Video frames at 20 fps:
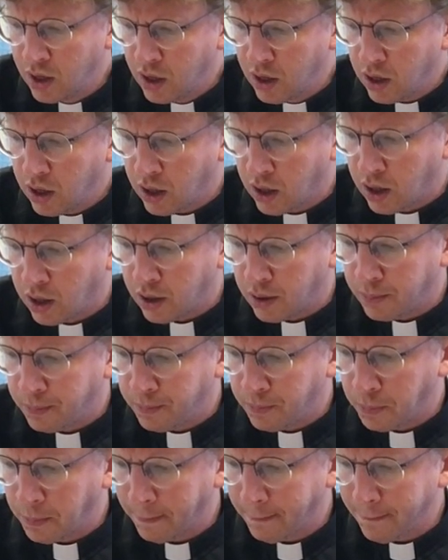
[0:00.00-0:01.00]

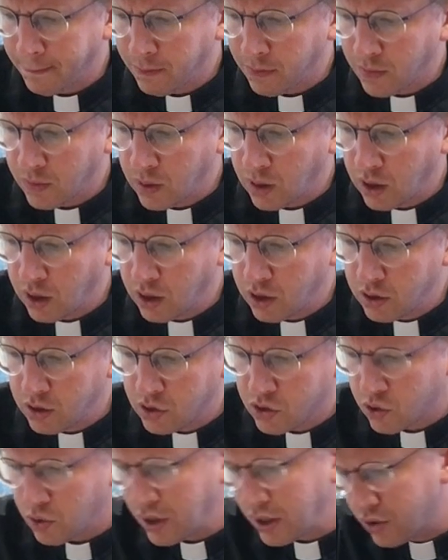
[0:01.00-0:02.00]
Um,
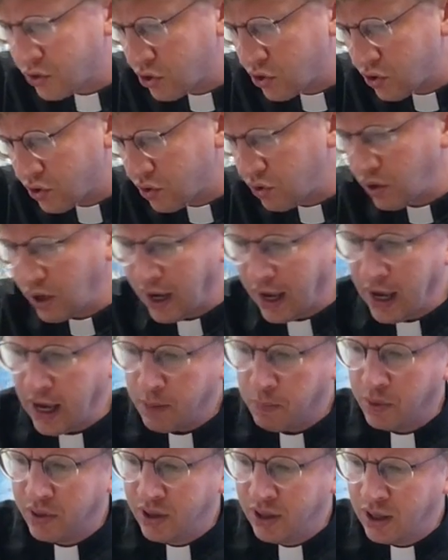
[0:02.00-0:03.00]
so that's
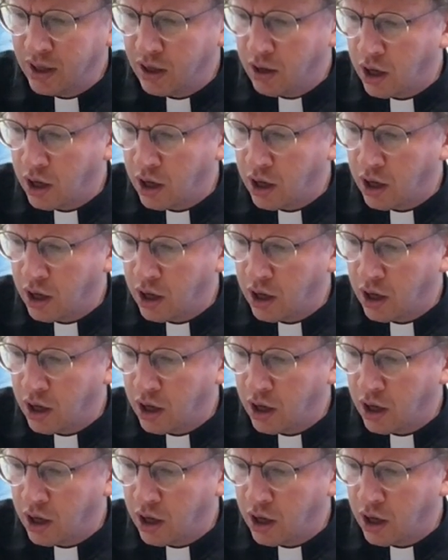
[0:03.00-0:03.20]
happening.